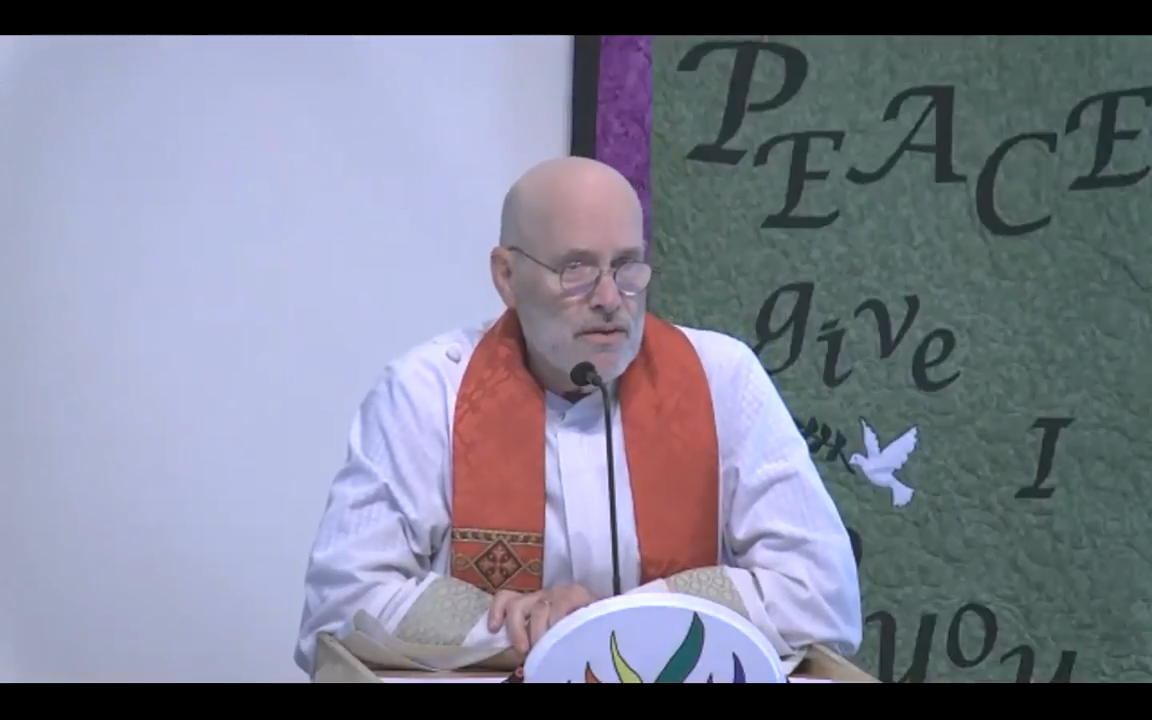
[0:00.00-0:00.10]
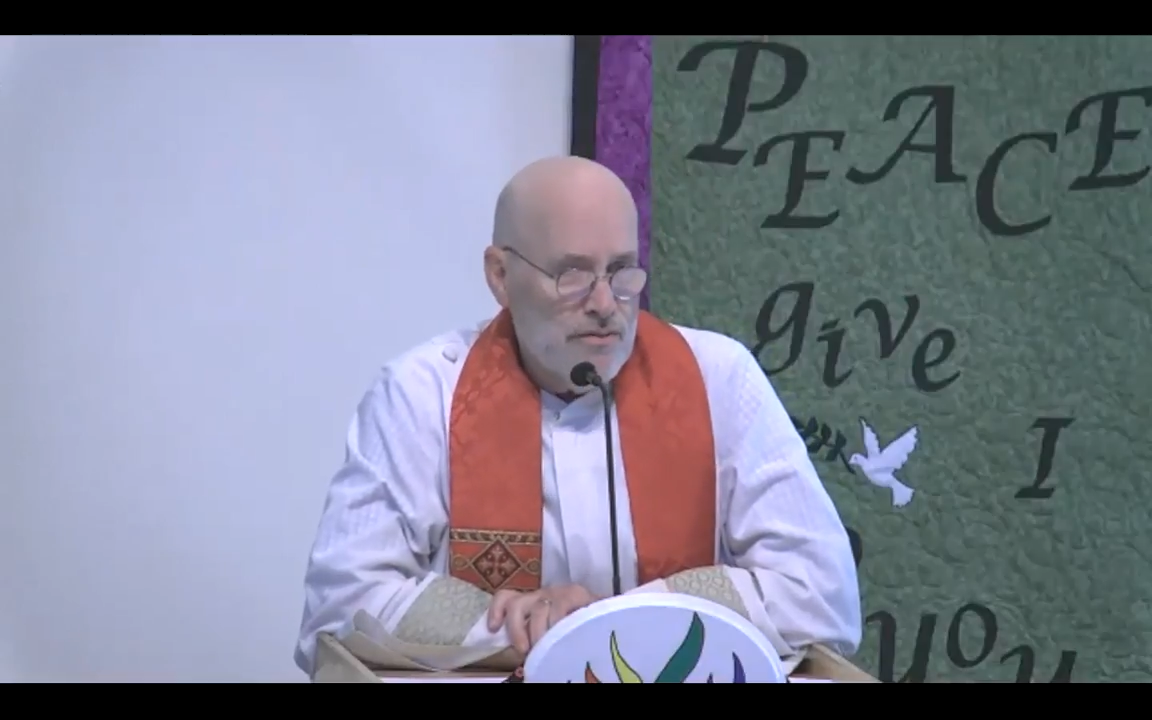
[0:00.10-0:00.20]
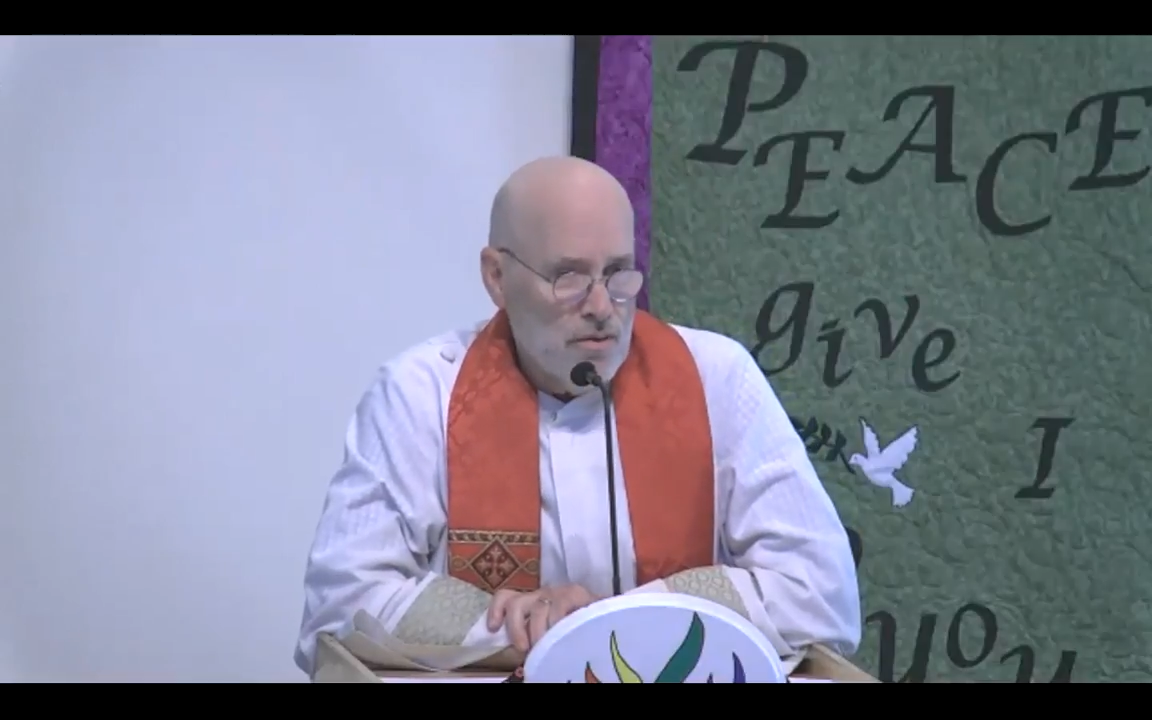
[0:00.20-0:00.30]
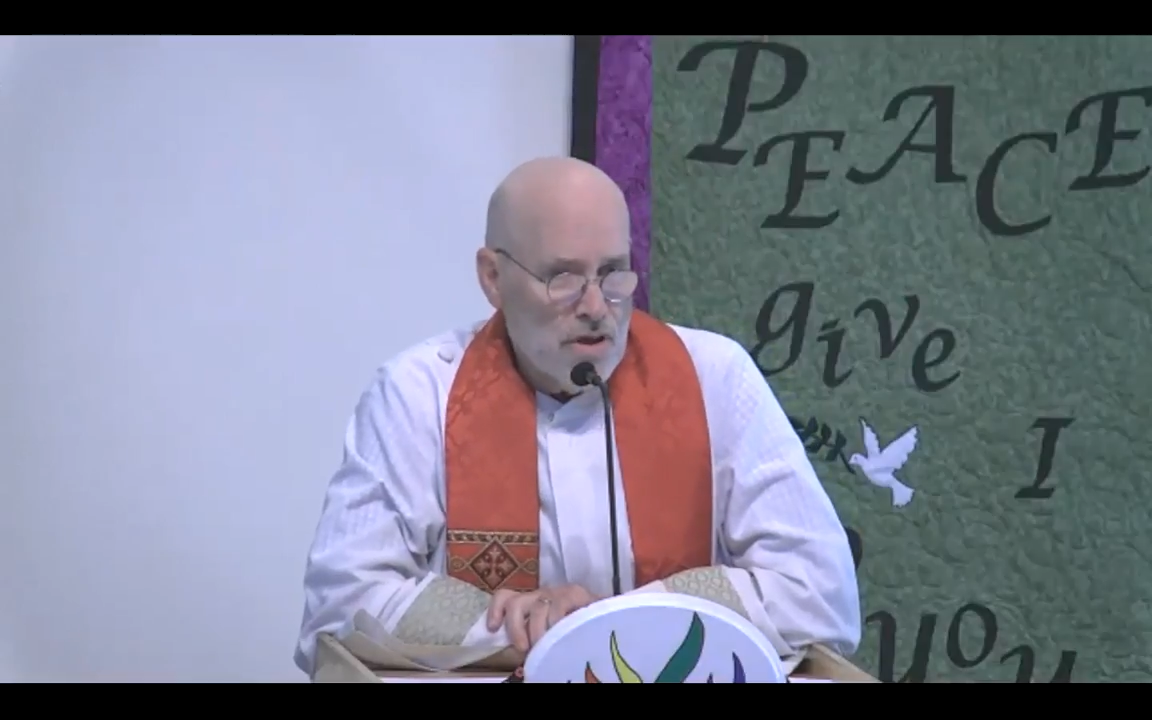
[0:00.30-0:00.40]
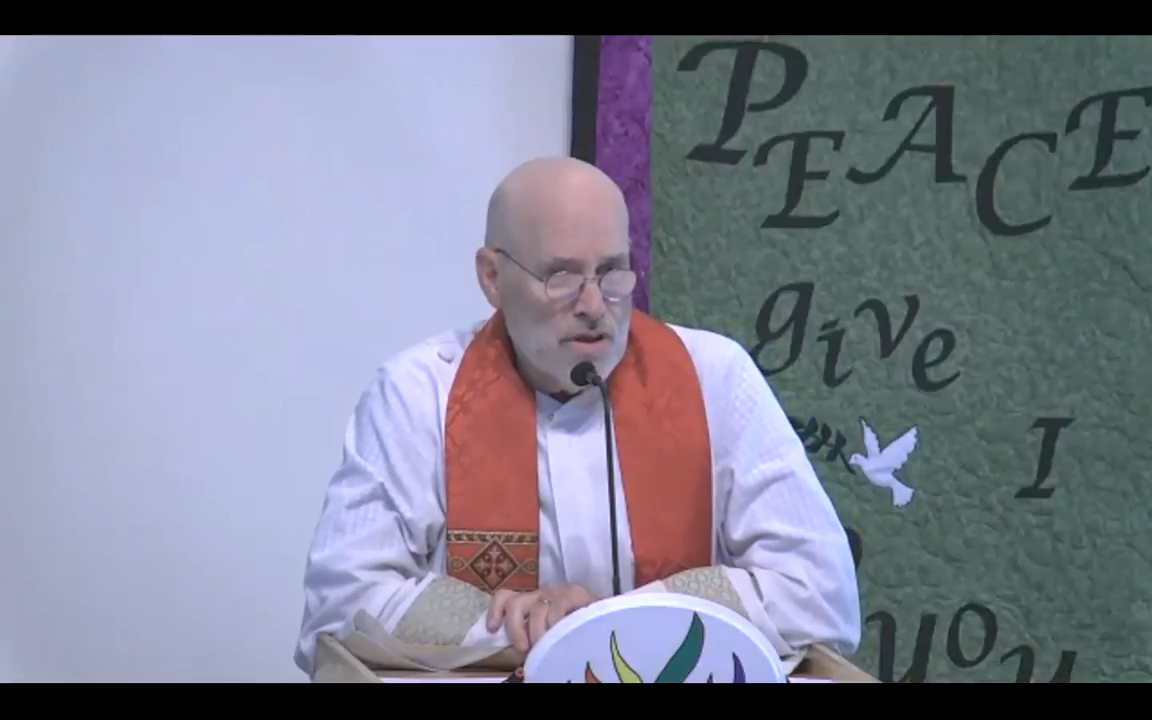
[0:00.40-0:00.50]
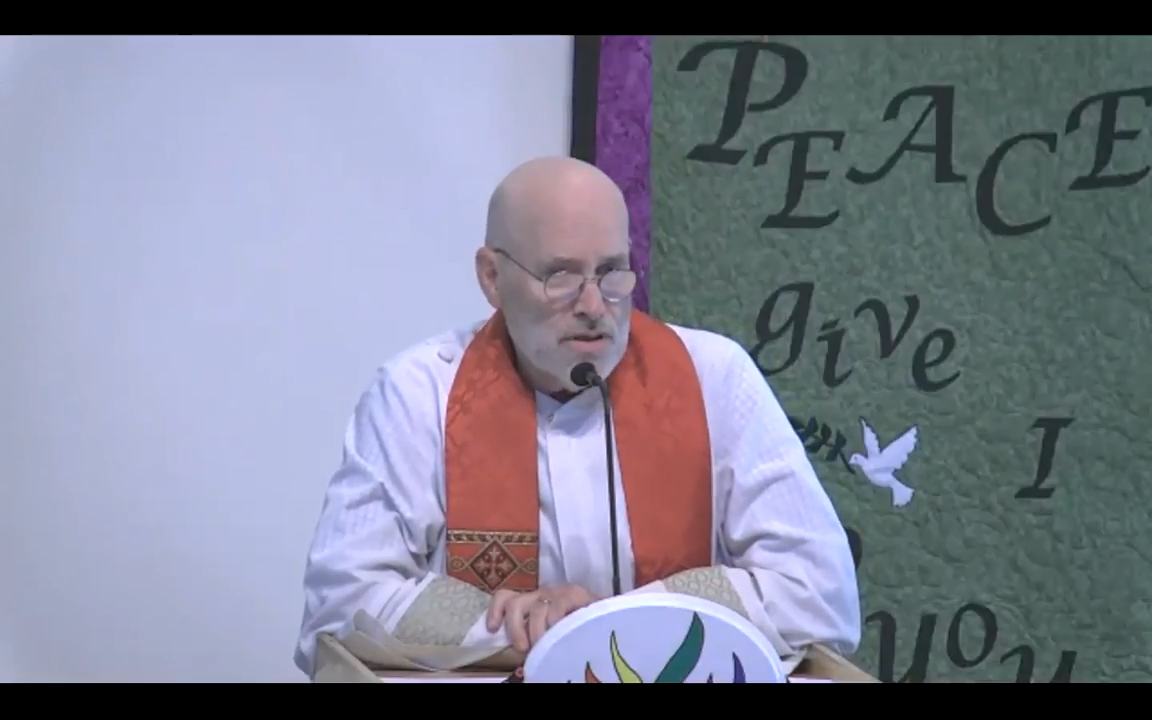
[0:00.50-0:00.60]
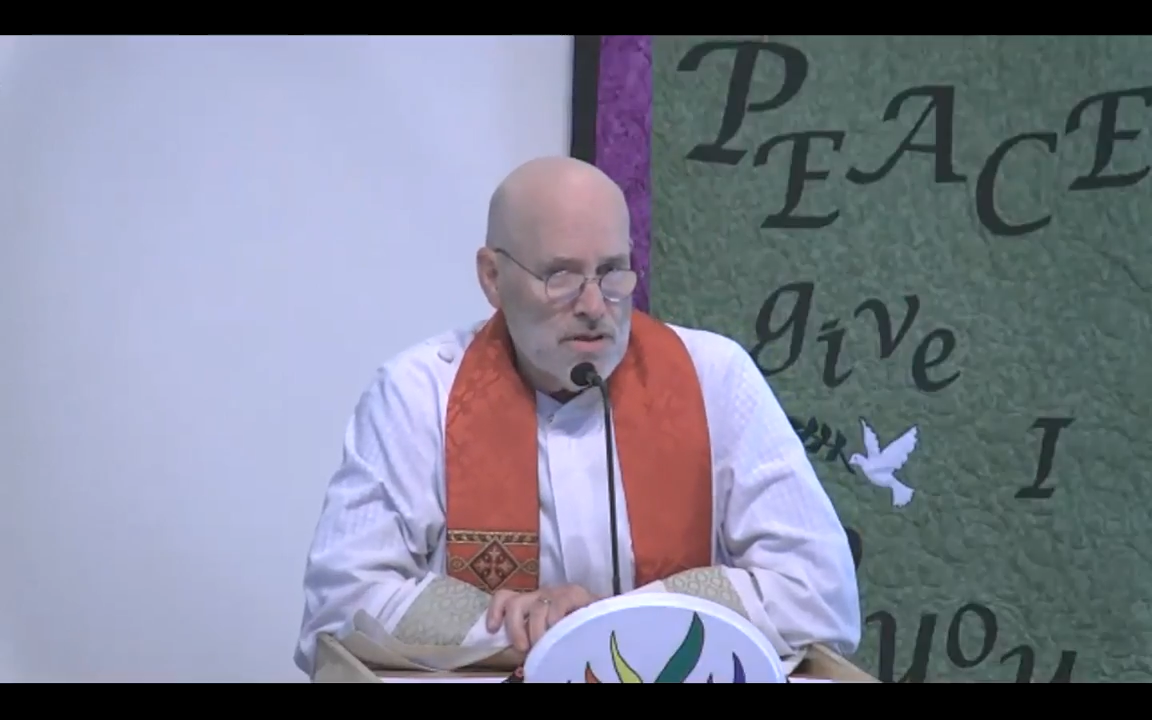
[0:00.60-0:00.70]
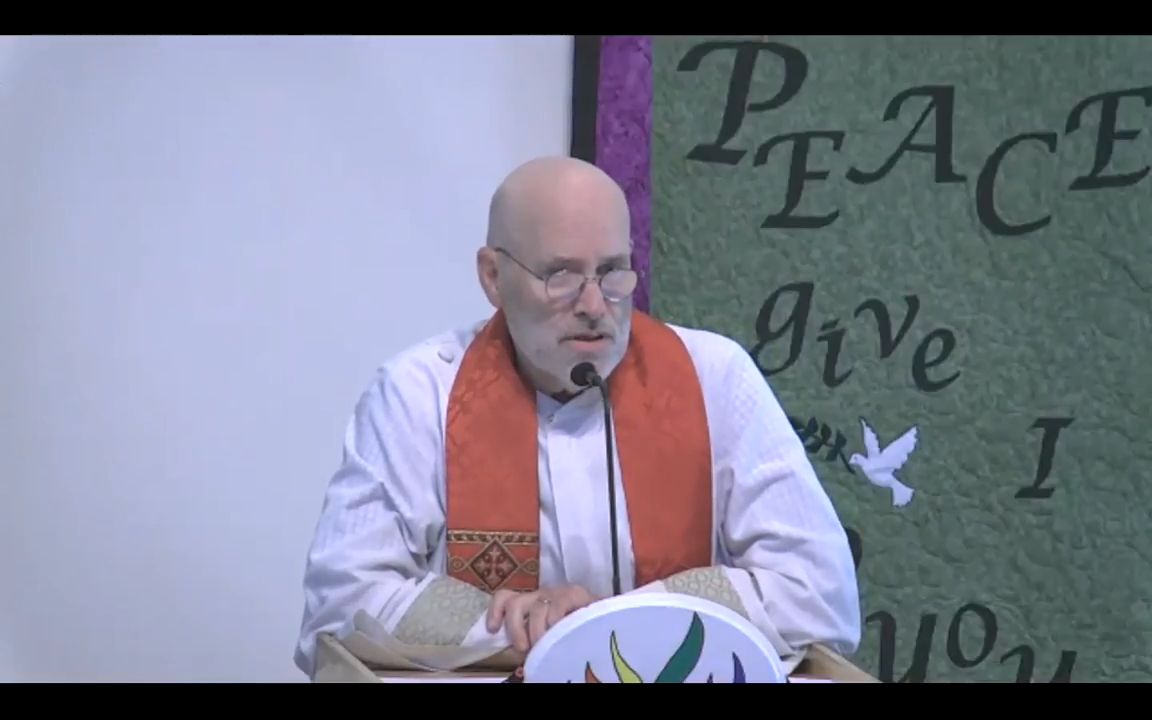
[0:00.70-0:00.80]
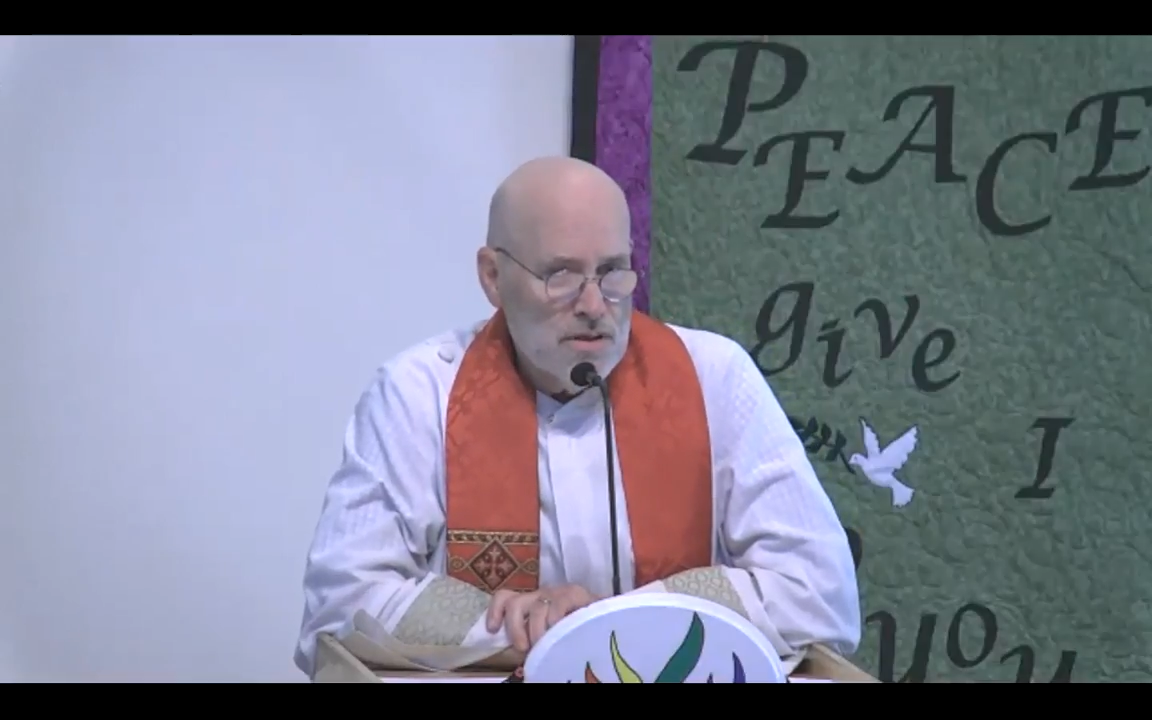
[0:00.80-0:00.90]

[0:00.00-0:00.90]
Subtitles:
forest.